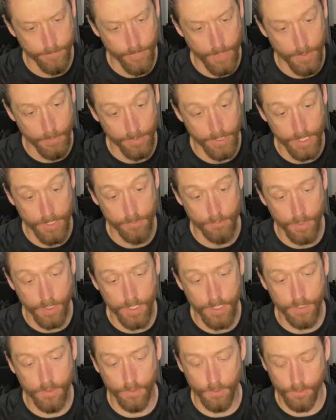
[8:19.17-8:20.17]
And when it's
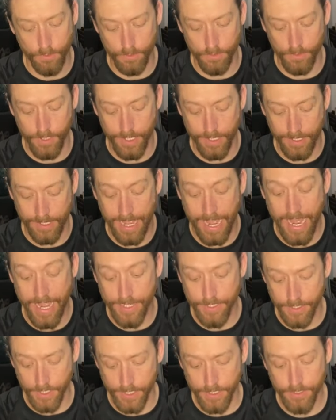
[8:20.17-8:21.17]
really cold, like
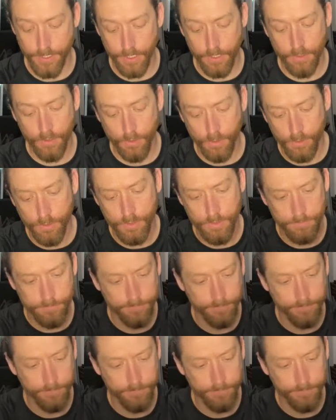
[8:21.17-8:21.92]
Guide's icing cold,